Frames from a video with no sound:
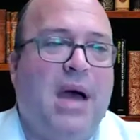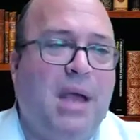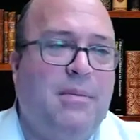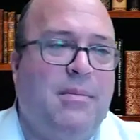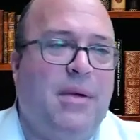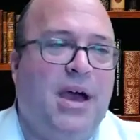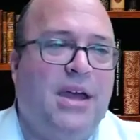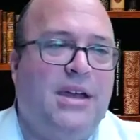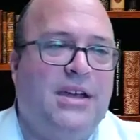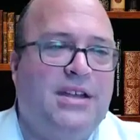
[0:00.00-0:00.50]

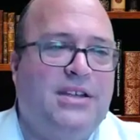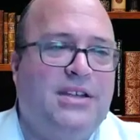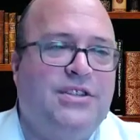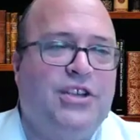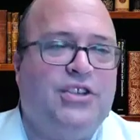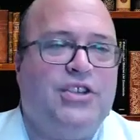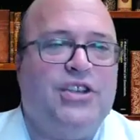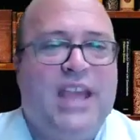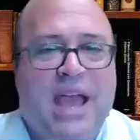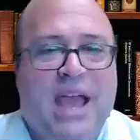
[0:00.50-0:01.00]
Maimonides
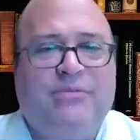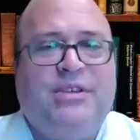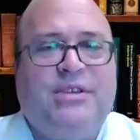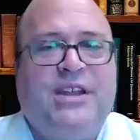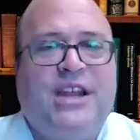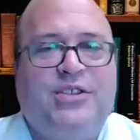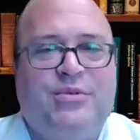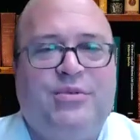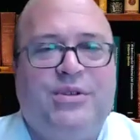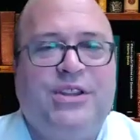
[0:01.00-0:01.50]
doesn't count
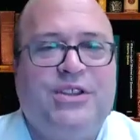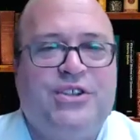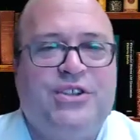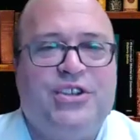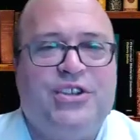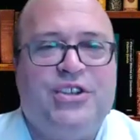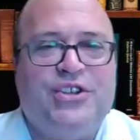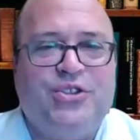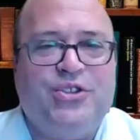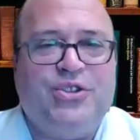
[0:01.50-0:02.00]
it as one of the
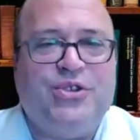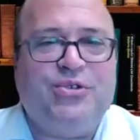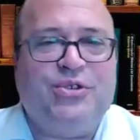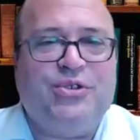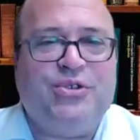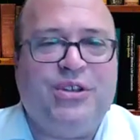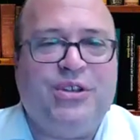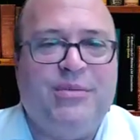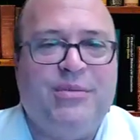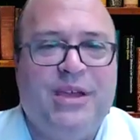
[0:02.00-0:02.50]

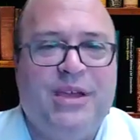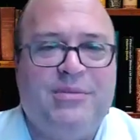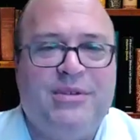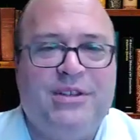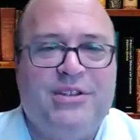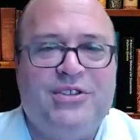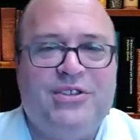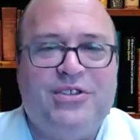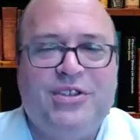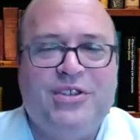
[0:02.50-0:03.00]
613
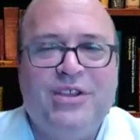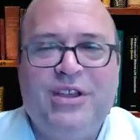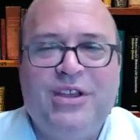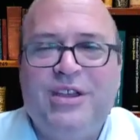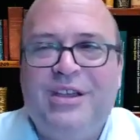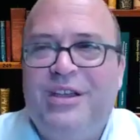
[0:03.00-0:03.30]
commandments,